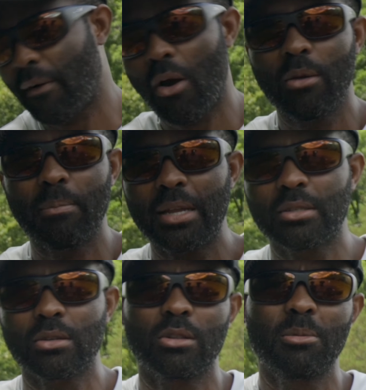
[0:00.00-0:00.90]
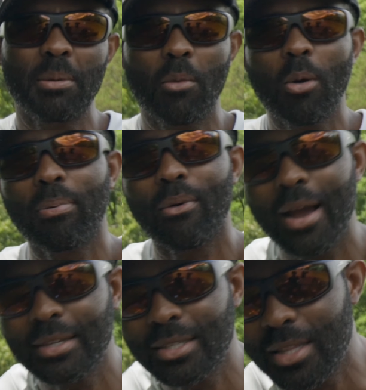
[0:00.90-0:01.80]
Hard baits are a little bit more
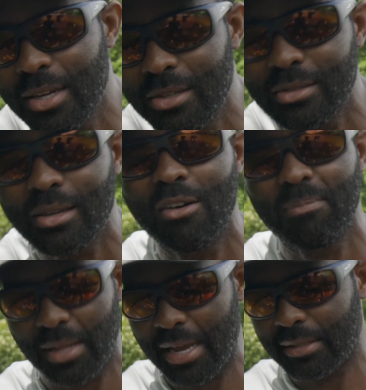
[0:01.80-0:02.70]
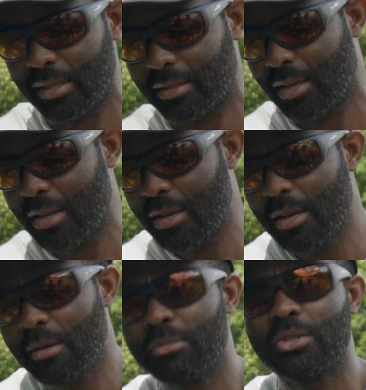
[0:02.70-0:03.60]
pricey than your soft plastics,
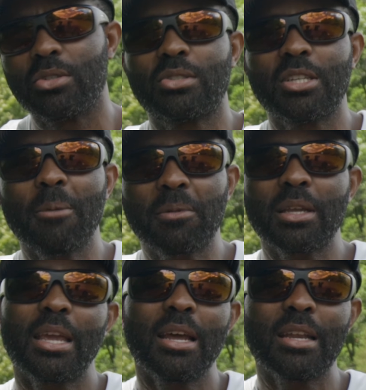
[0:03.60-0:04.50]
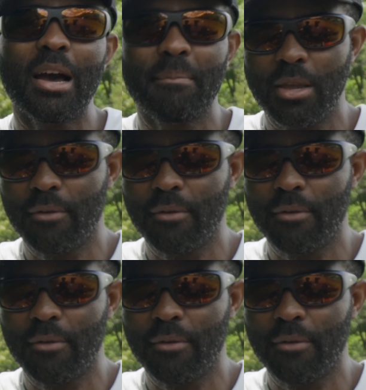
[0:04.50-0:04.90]
but you simply cannot be